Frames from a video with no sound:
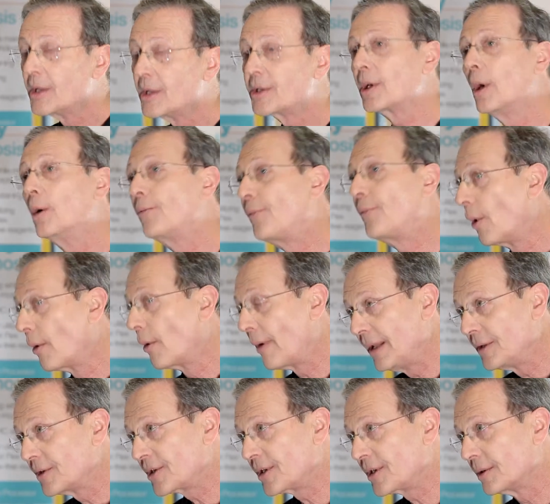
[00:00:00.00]
So for
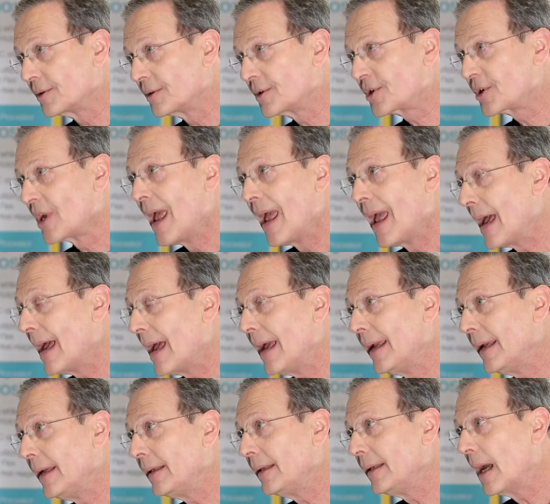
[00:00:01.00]
instance,
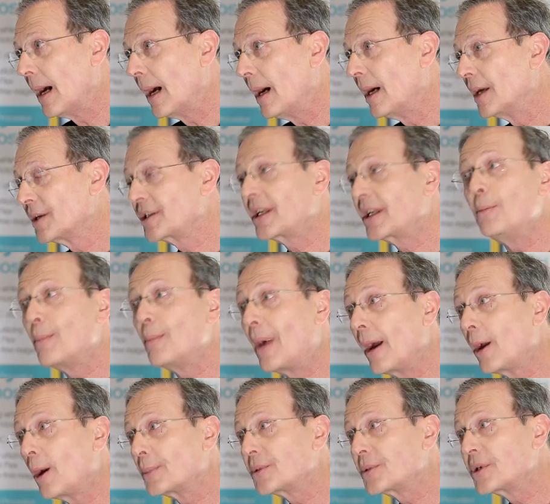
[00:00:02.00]
a uh, skin
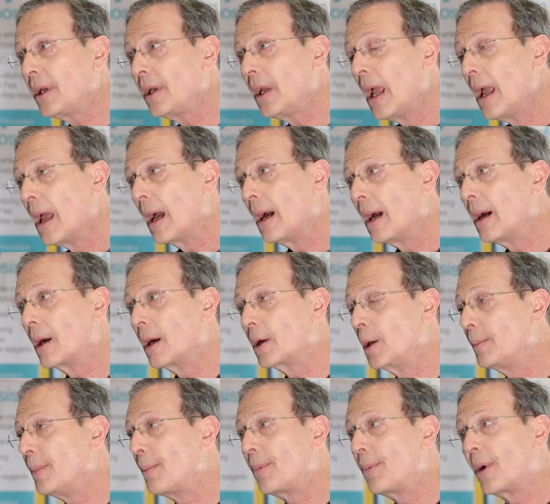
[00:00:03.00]
biopsy uh,
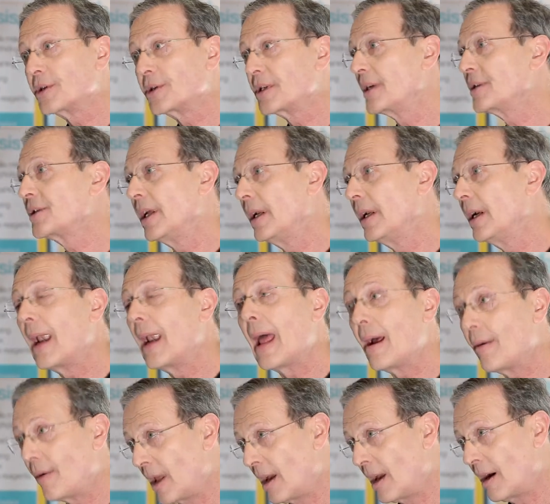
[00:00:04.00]
could be processed in an
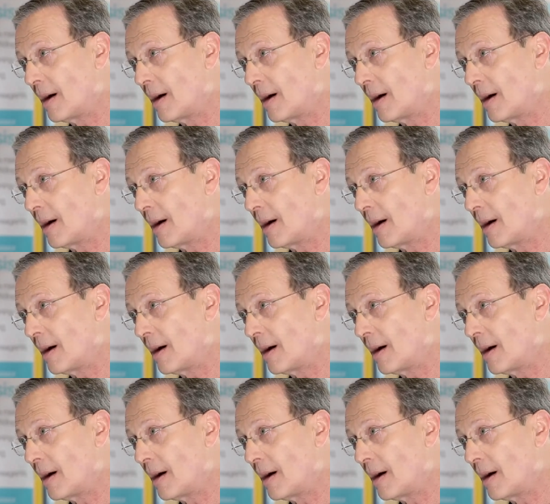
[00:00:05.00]
hour and a